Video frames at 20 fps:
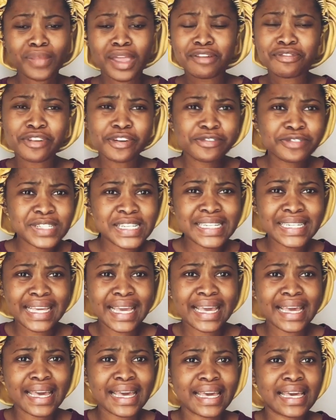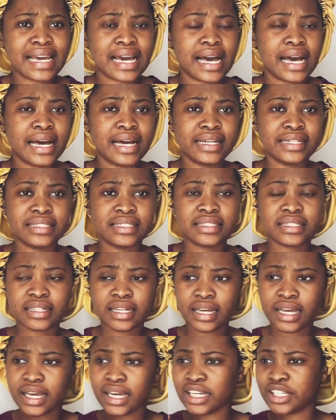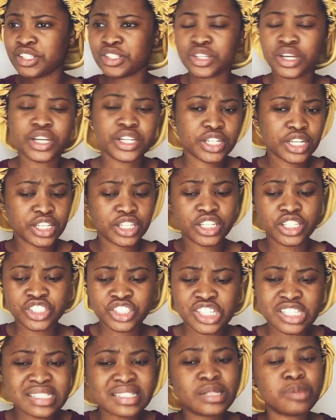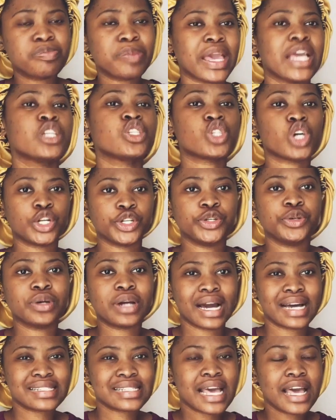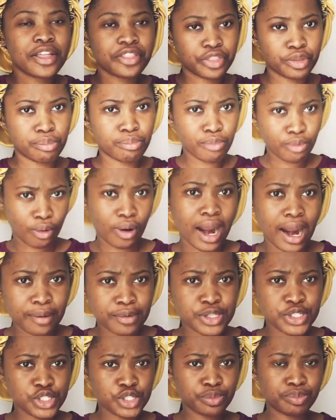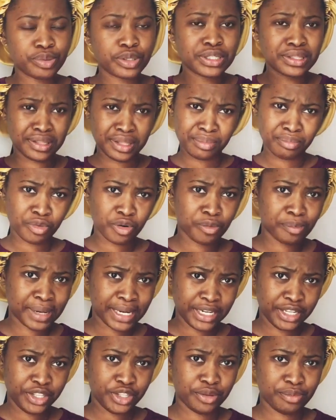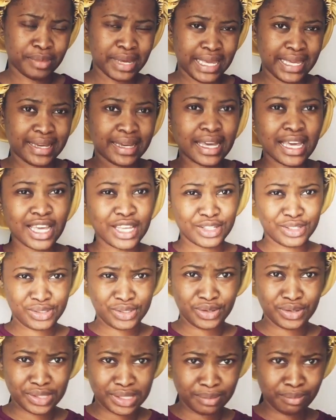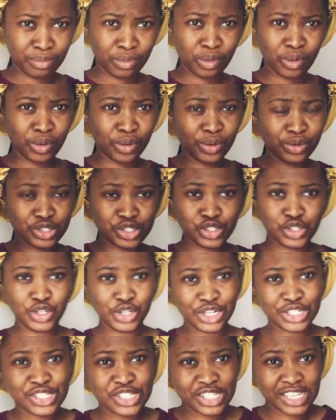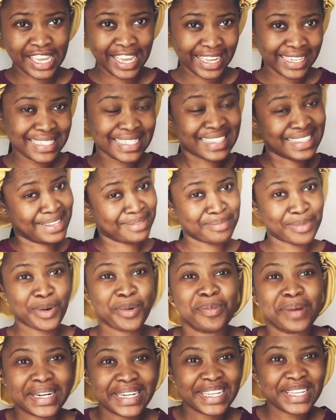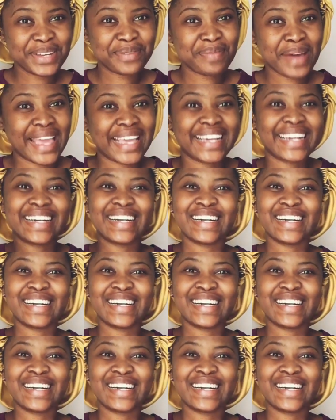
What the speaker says: 15k, and it just depends on you guys. The more hours you put, the more money you make. So the more students you get, the more money you make.